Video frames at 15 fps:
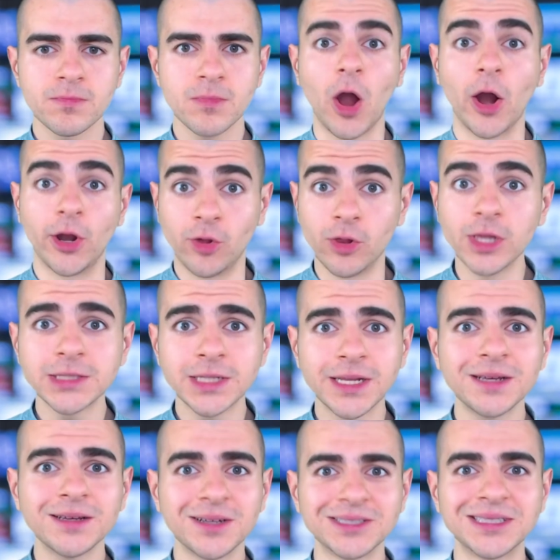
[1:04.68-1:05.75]
Alright, are you
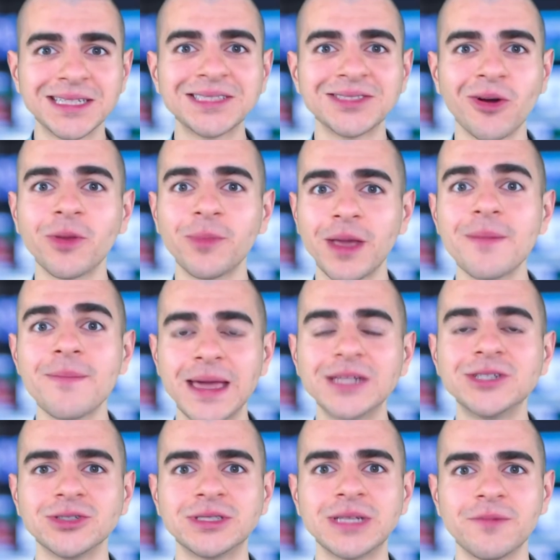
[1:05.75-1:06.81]
listening? Because this is going to be a
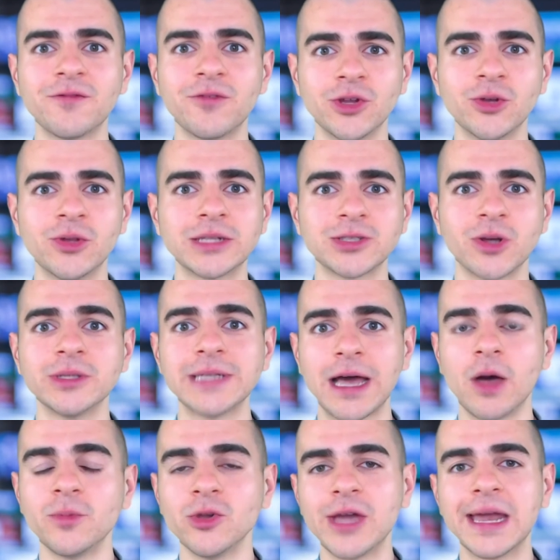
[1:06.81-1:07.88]
major tip for you that's going to
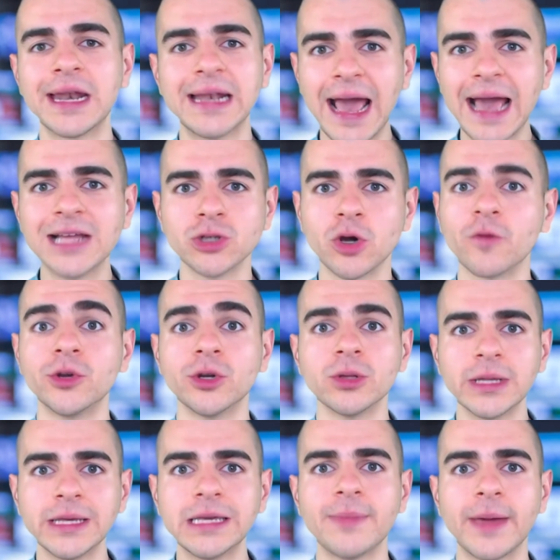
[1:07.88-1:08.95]
help you get an edge over your
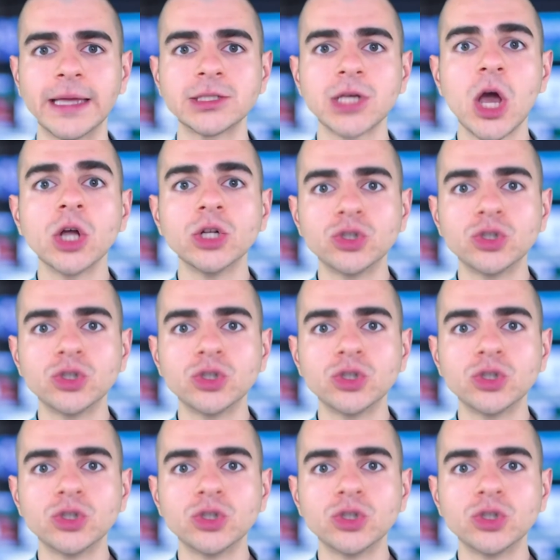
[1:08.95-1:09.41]
league mates.